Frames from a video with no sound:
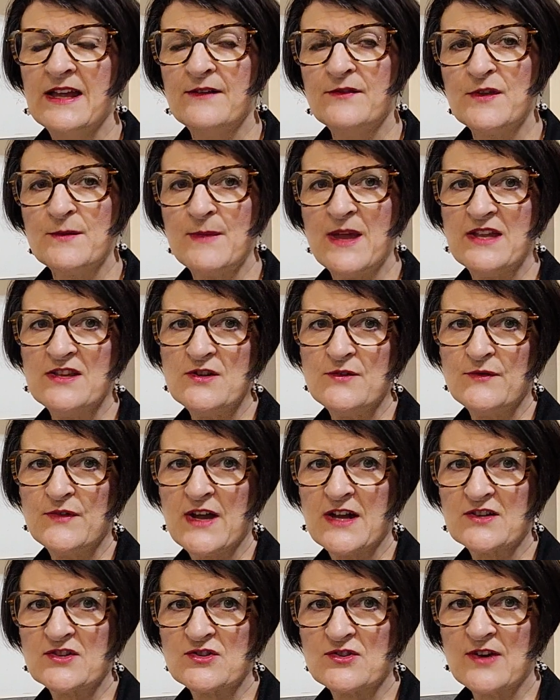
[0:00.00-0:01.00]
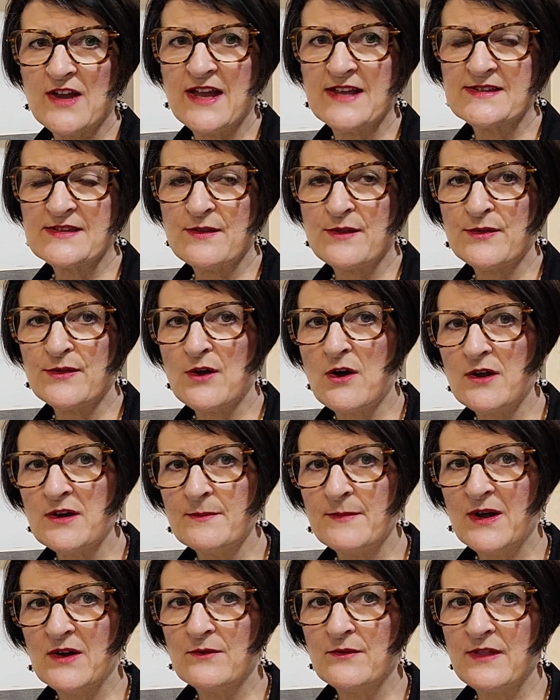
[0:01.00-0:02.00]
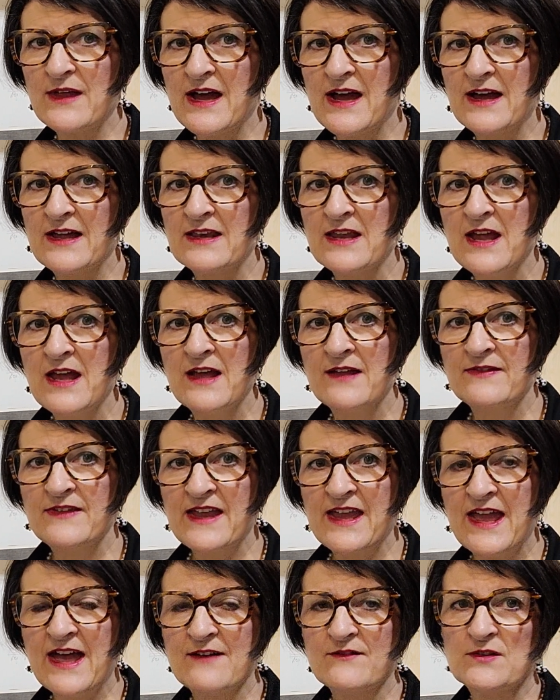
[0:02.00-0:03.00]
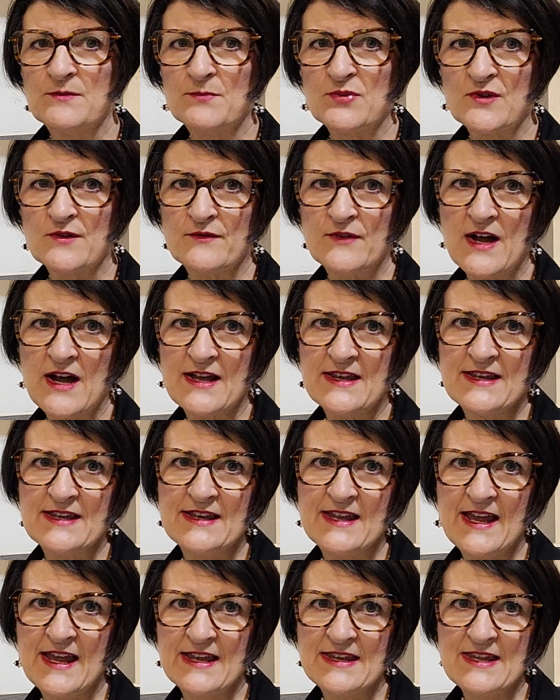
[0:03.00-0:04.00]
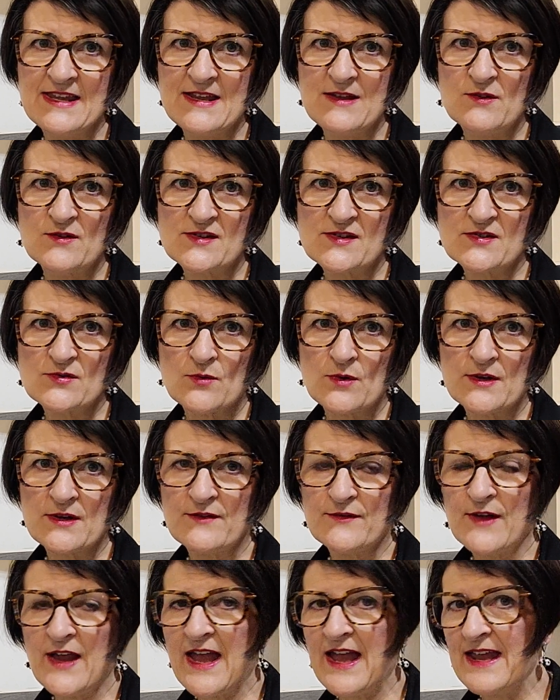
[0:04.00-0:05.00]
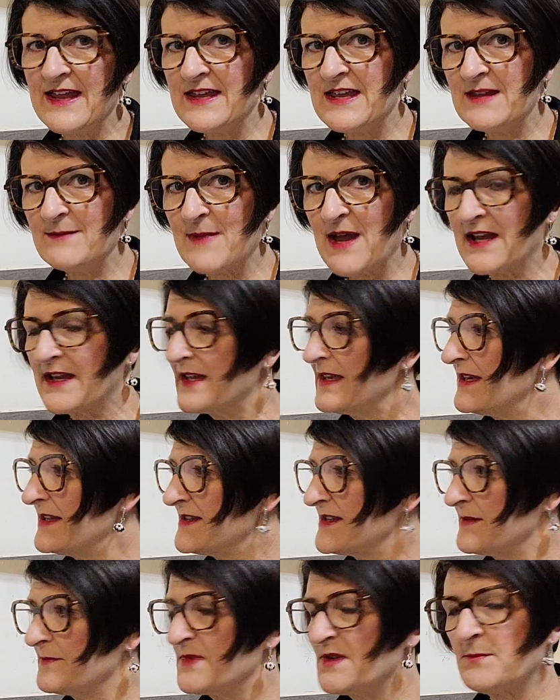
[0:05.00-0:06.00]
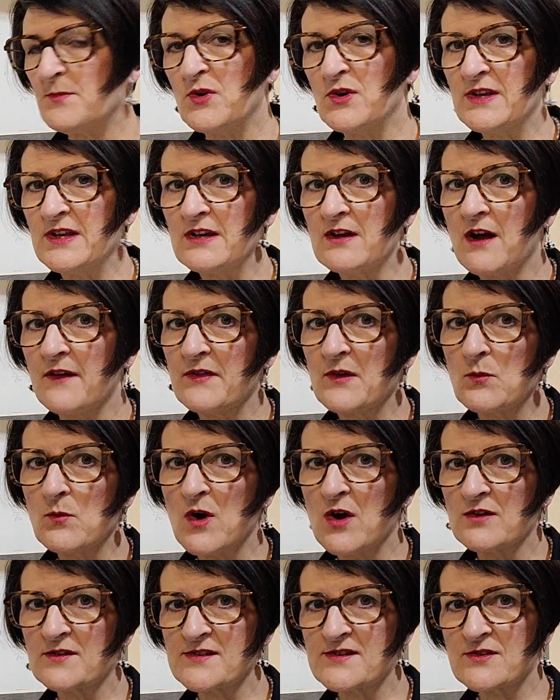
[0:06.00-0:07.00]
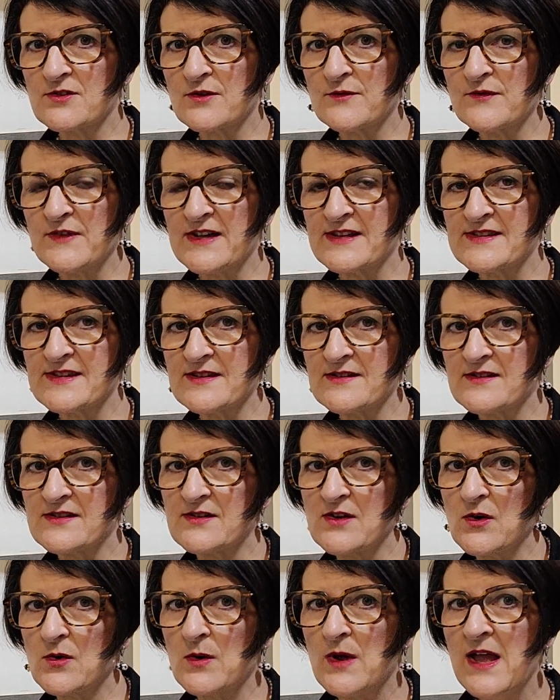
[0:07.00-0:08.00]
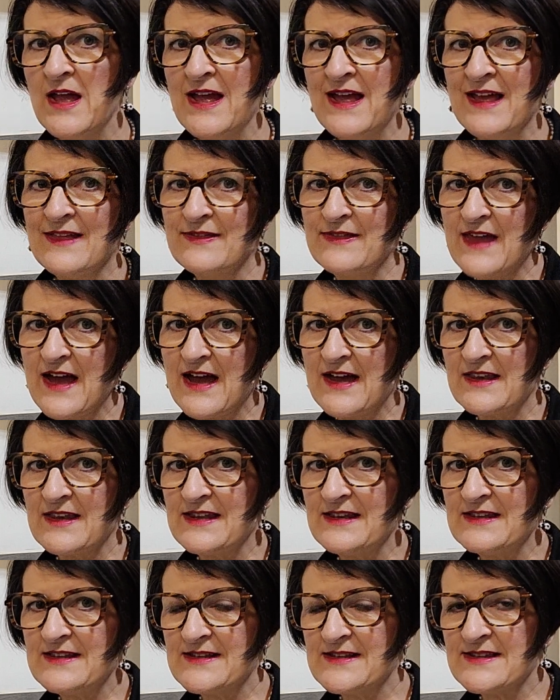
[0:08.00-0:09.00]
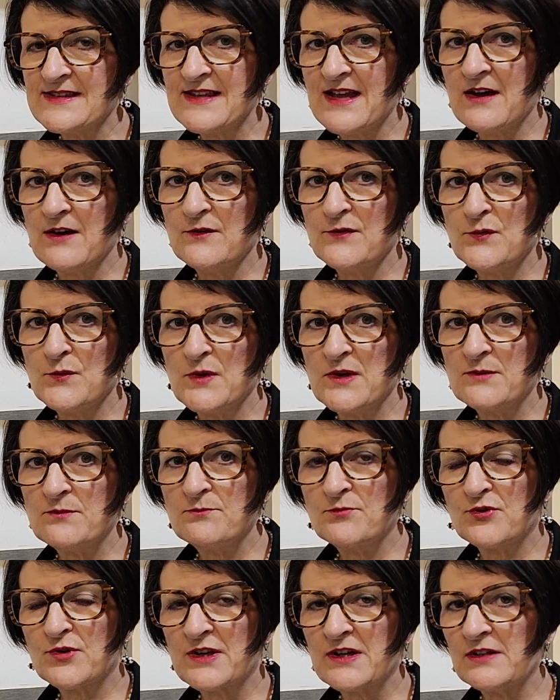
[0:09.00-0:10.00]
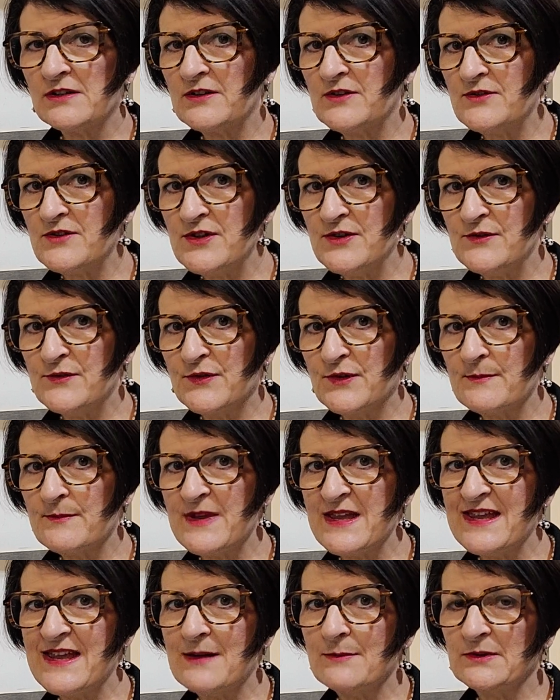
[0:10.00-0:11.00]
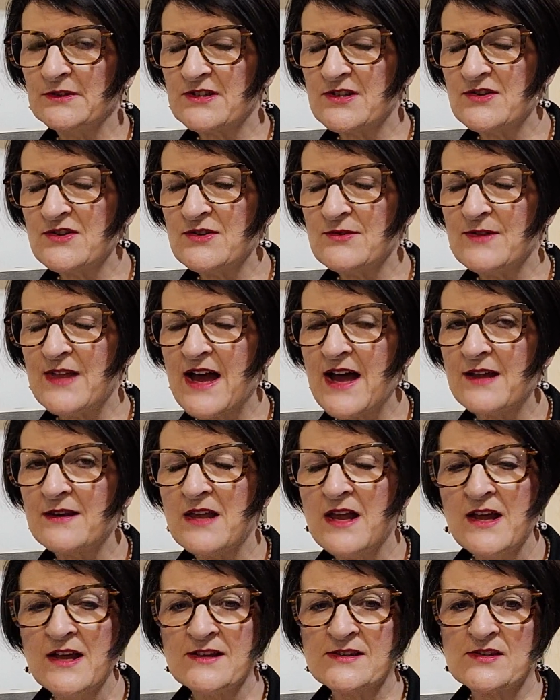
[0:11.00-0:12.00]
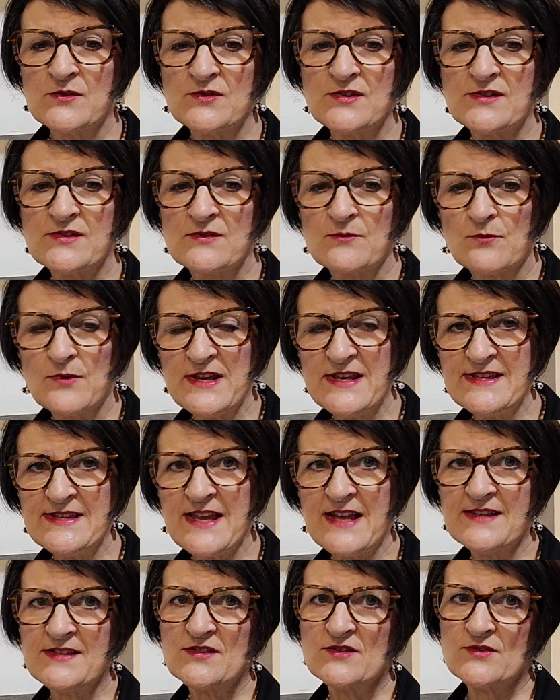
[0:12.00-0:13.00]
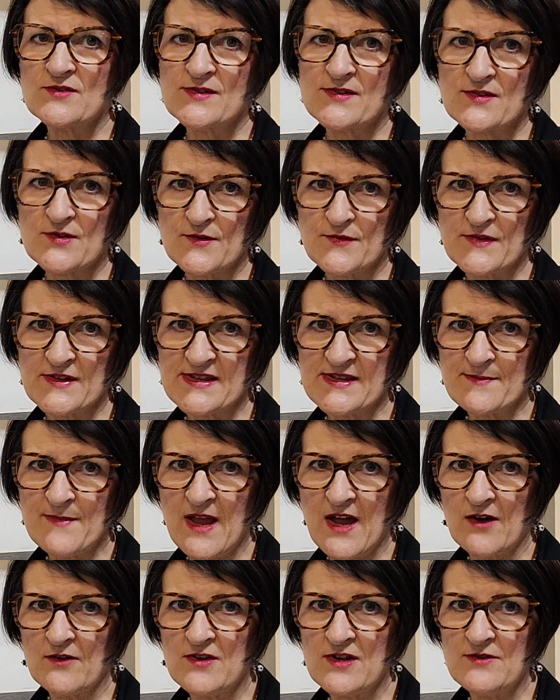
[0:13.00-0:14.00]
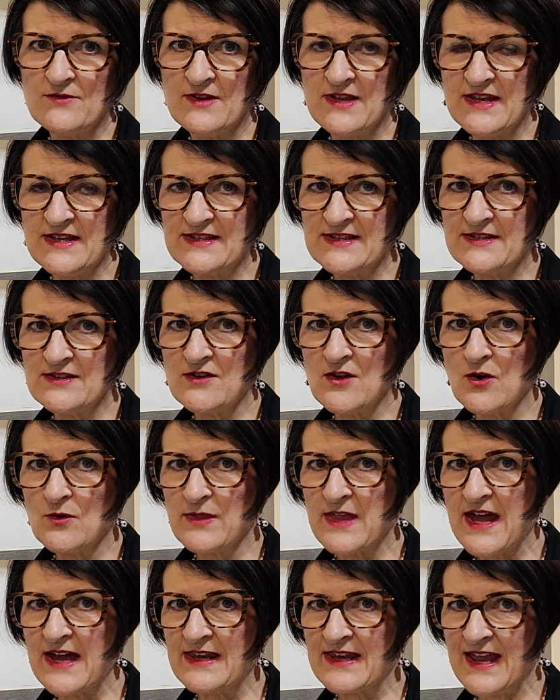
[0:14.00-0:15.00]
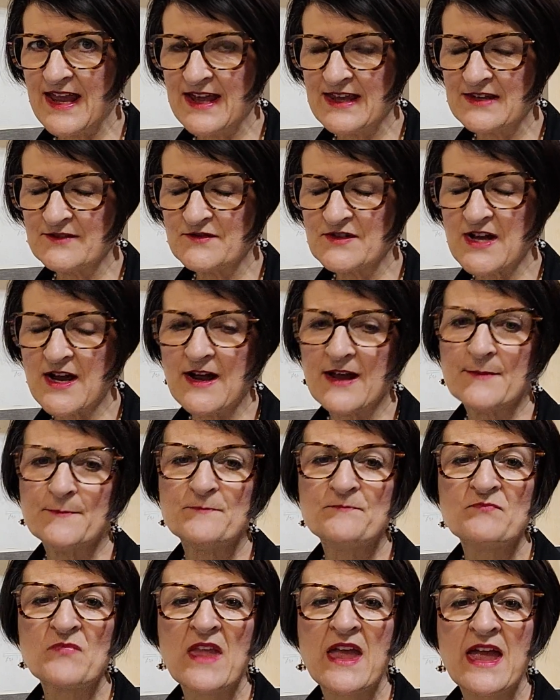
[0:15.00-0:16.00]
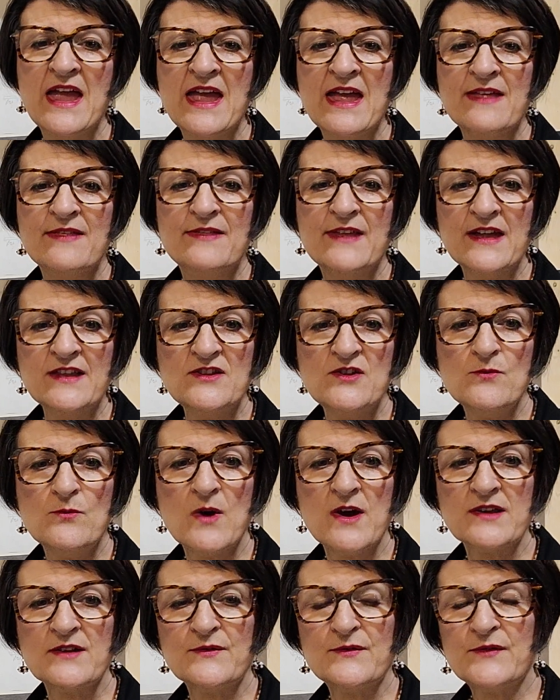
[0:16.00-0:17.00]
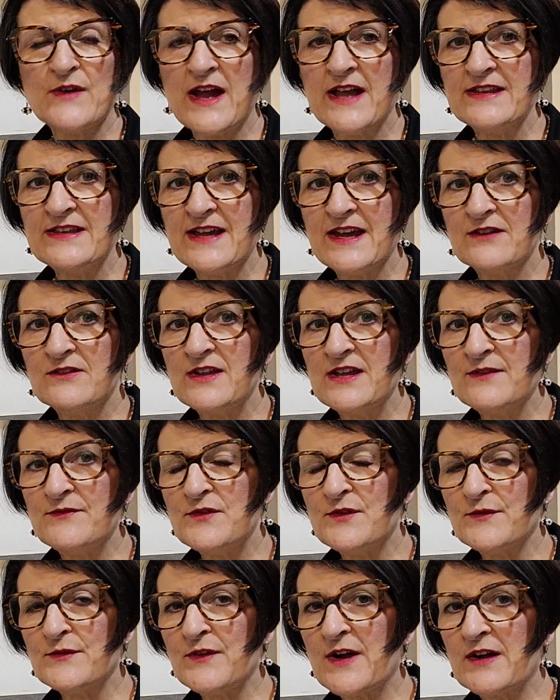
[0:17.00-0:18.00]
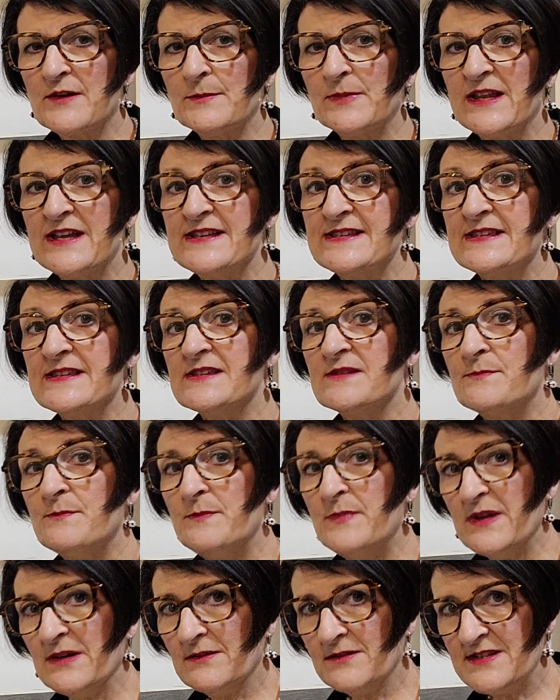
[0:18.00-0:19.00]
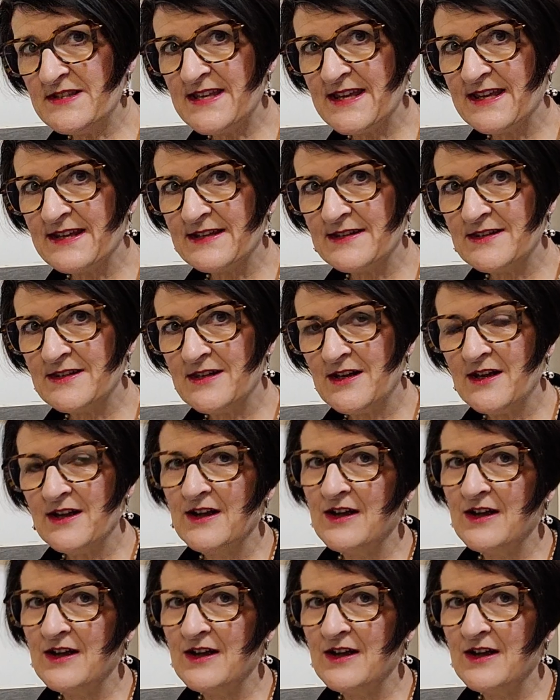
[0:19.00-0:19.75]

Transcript: If the manufacturer hasn't thought about that, they haven't provided any sort of hanging mechanism to put it on the wall surface. And so that in itself would preclude you from being able to do that. So recessed or surface mount, you need to know that ahead of time. Then you want to find out if your fireplace is built in